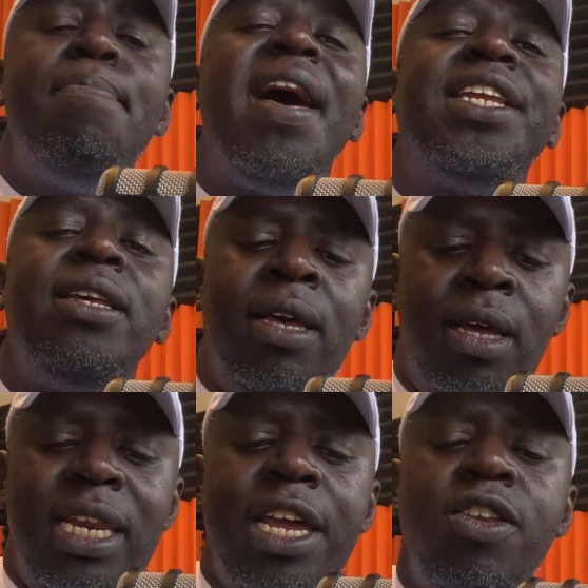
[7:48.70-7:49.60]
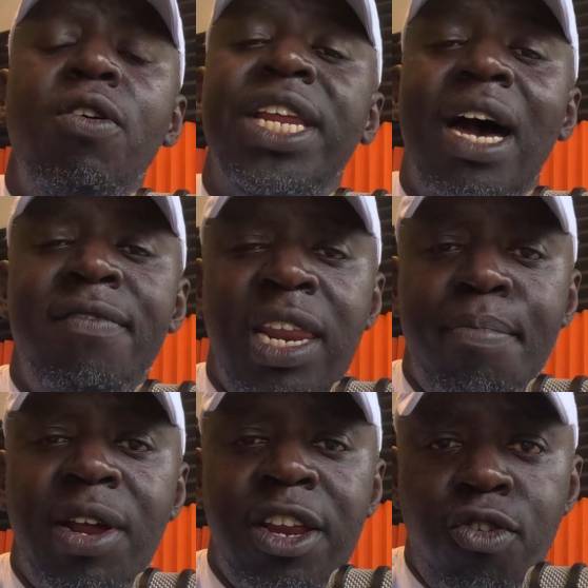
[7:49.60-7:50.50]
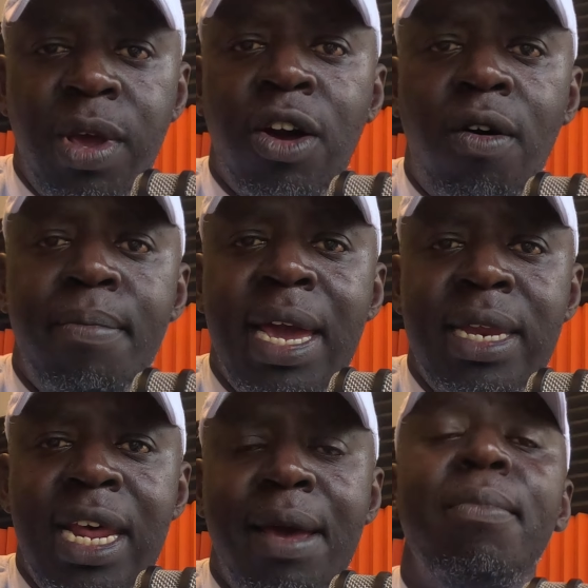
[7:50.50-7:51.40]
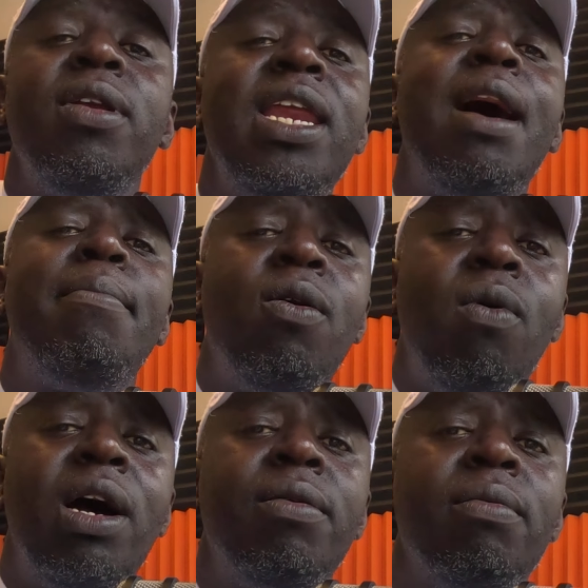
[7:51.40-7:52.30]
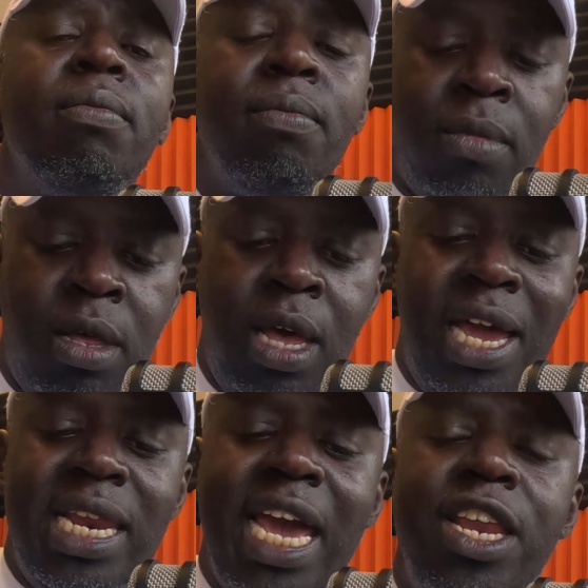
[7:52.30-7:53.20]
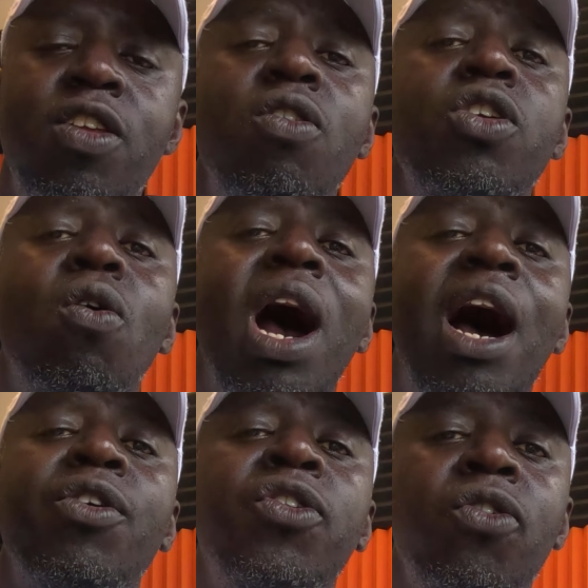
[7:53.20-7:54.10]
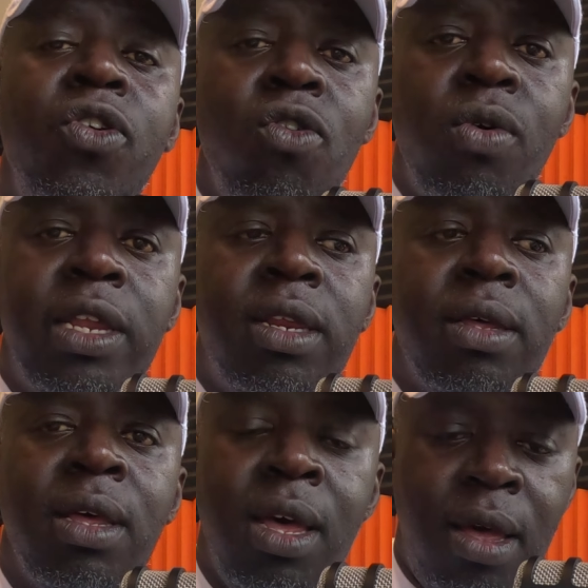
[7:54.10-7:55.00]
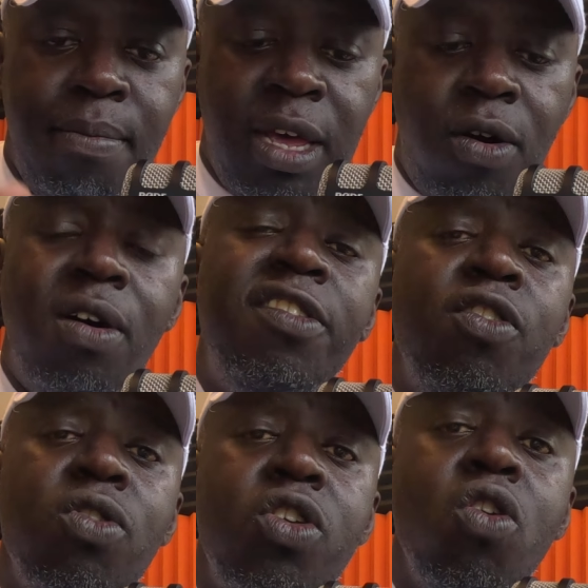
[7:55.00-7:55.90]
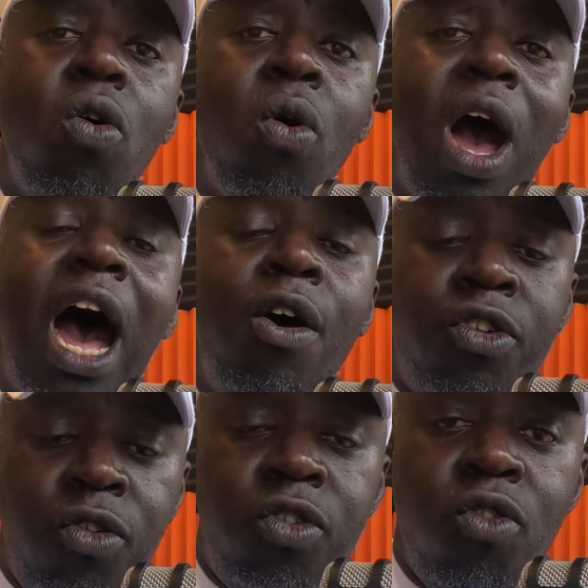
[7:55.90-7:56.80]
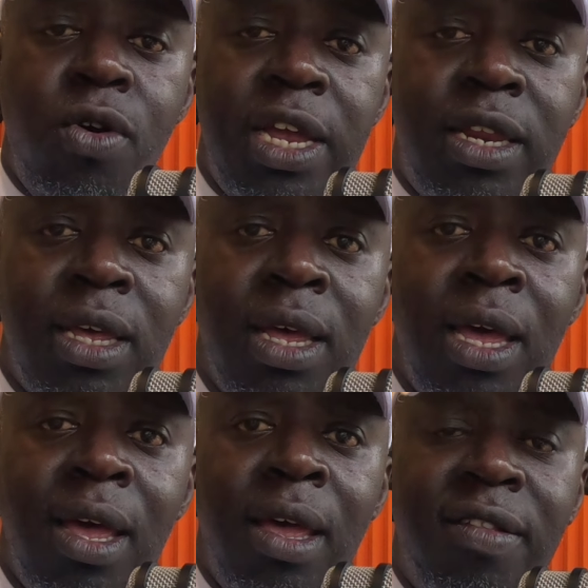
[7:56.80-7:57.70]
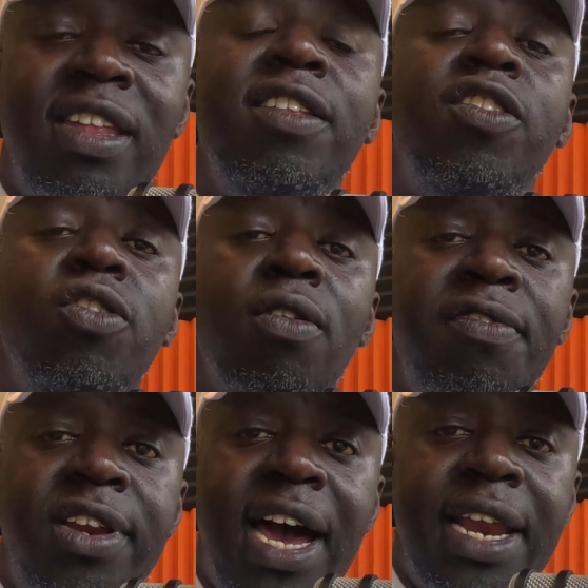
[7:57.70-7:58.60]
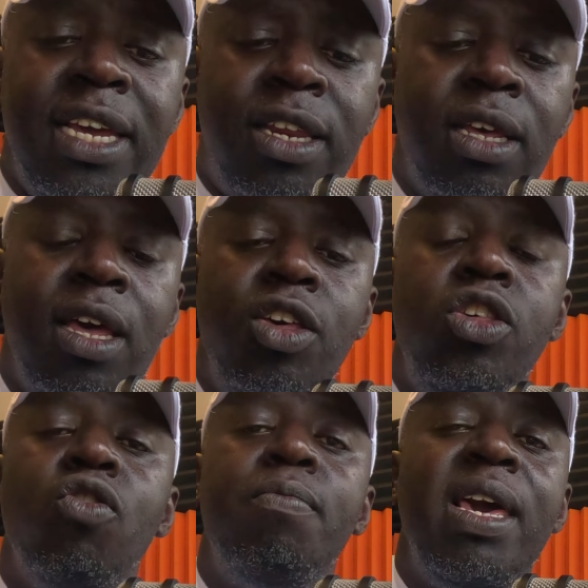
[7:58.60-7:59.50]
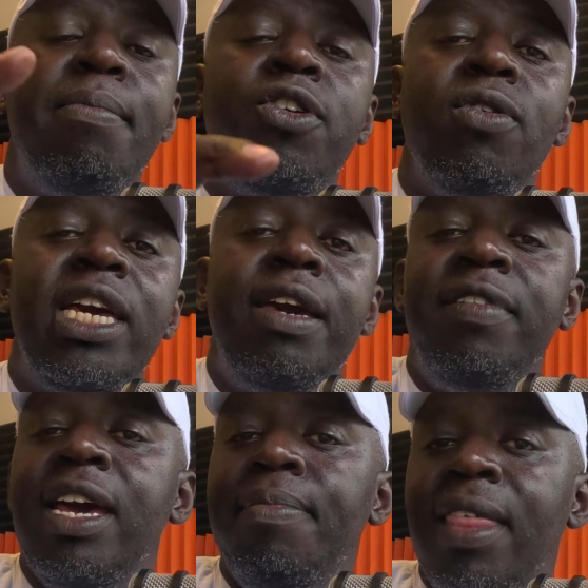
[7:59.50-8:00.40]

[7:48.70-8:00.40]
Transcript: but they don't have anybody to recommend them. Number 1, they don't know how to do it. Because you know how to do it, since you've done it, you'll be able to give them